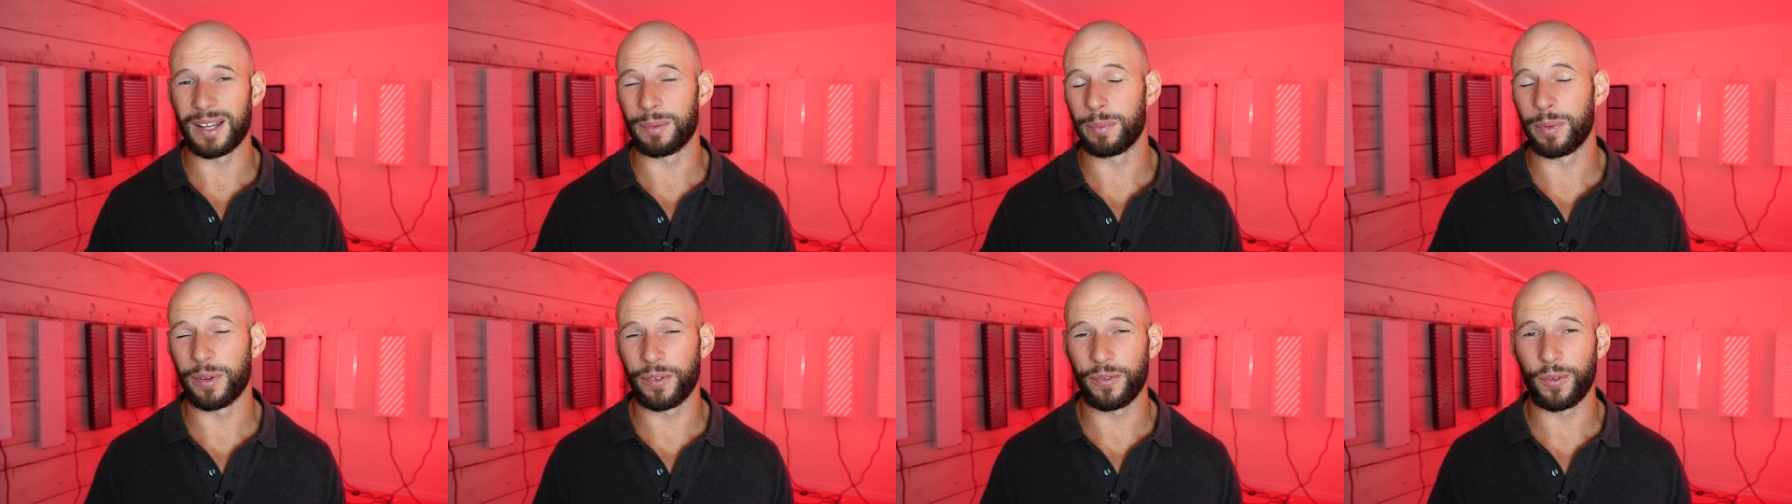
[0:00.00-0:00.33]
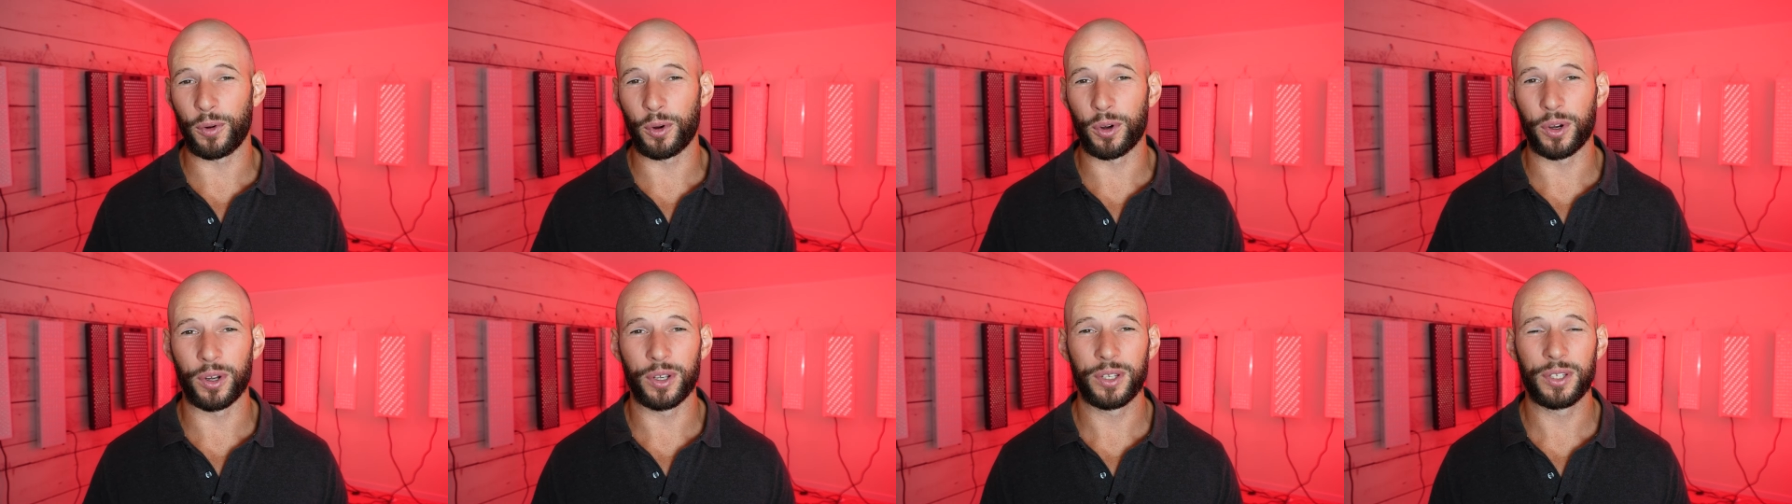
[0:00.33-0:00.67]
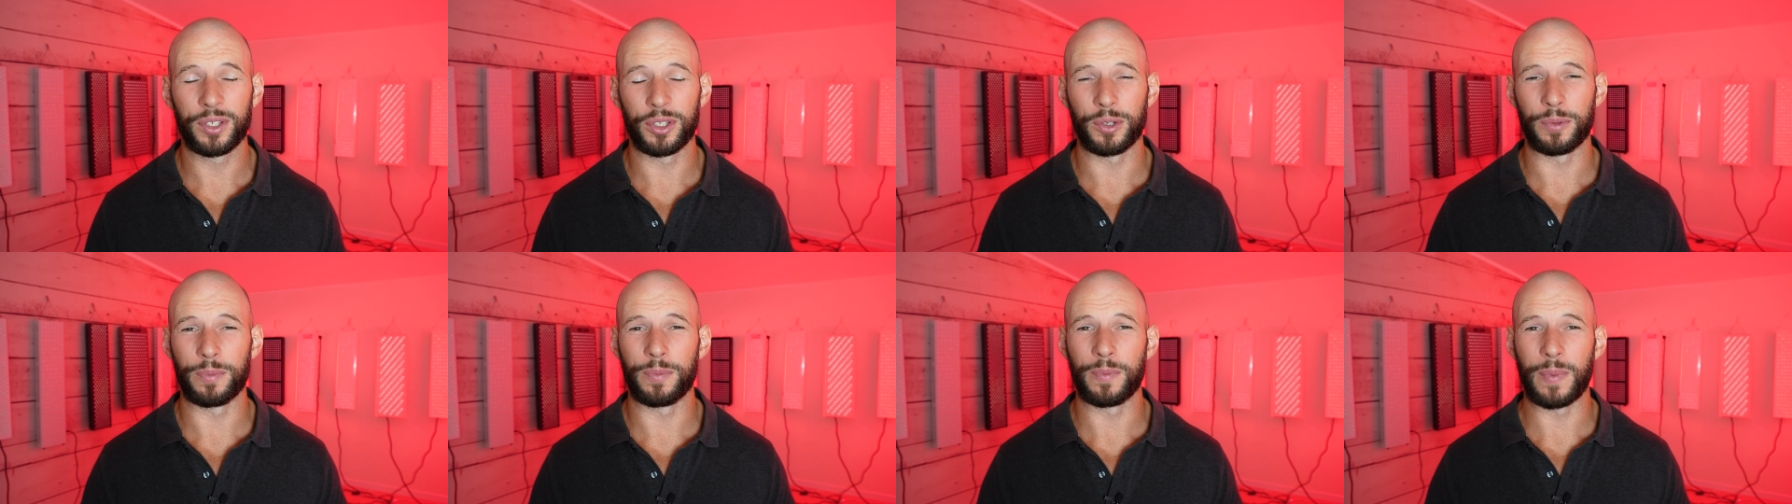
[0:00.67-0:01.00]
before
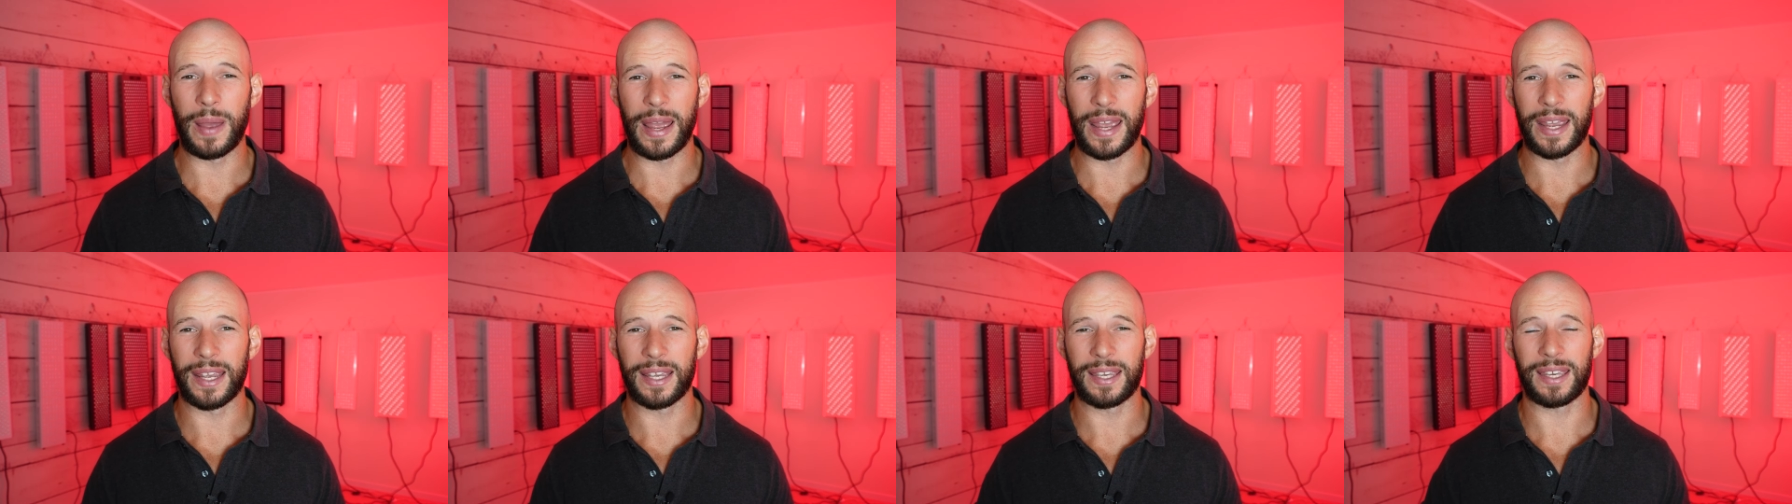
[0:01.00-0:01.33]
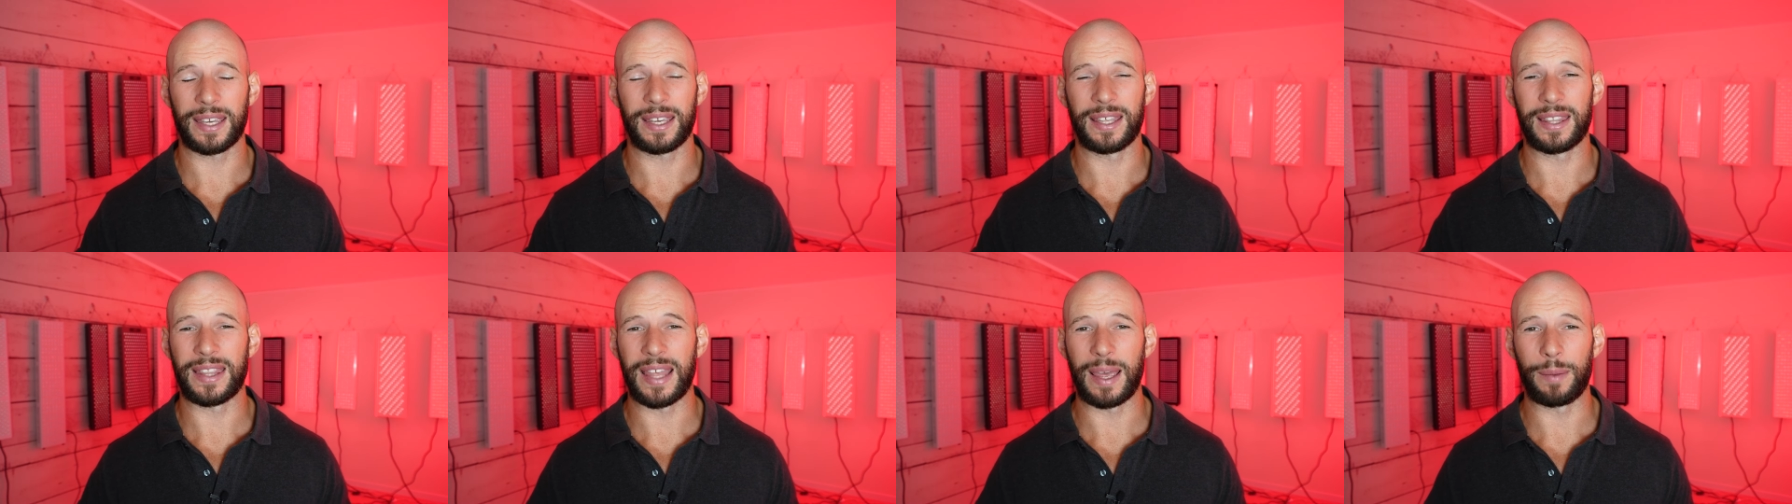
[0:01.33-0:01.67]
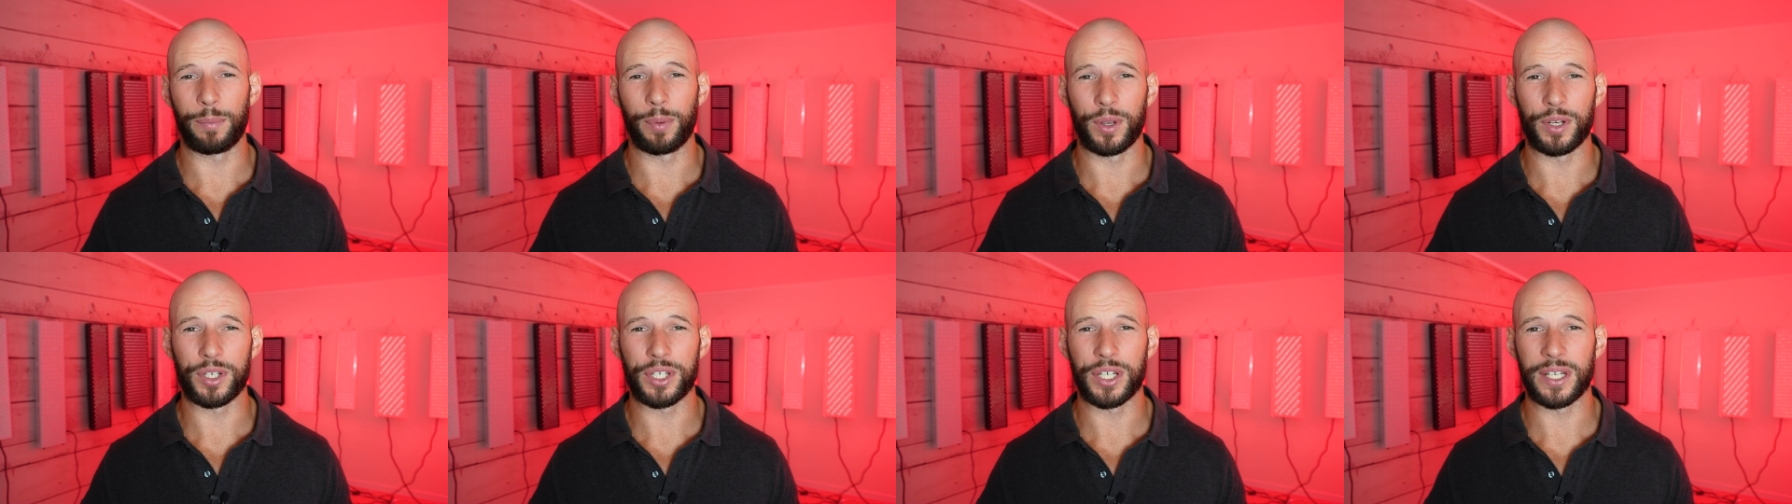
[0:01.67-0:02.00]
you make that
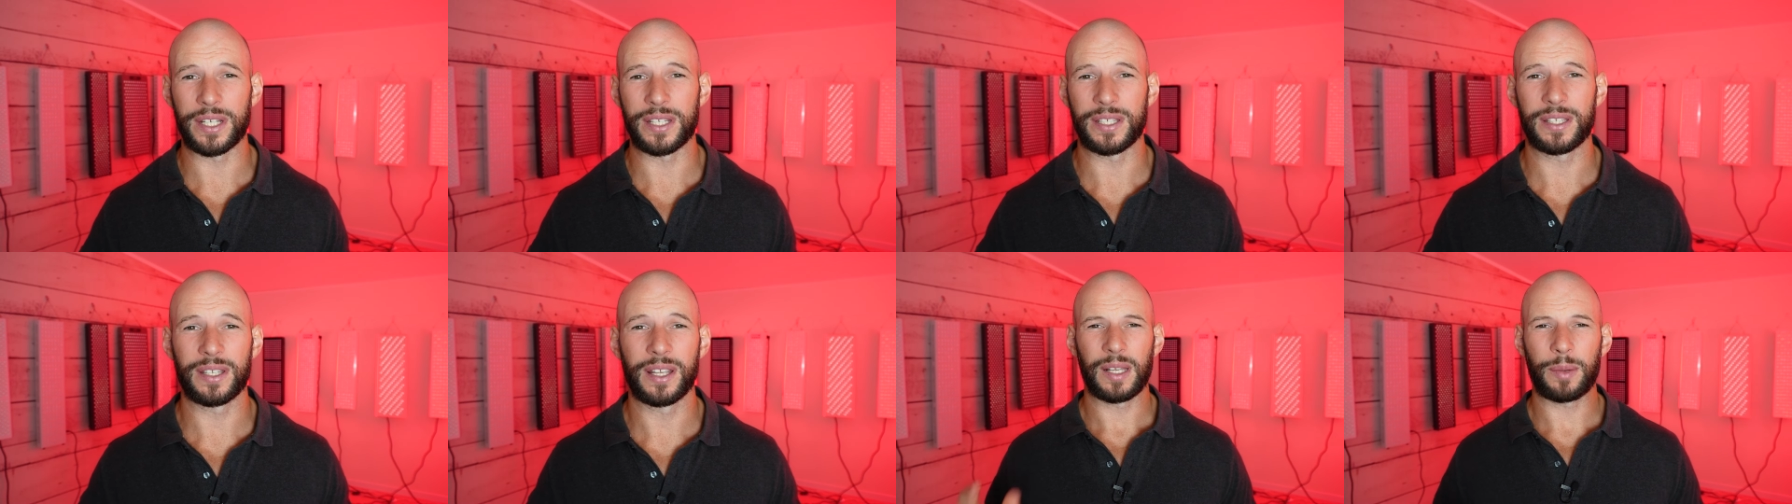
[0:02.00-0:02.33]
purchase.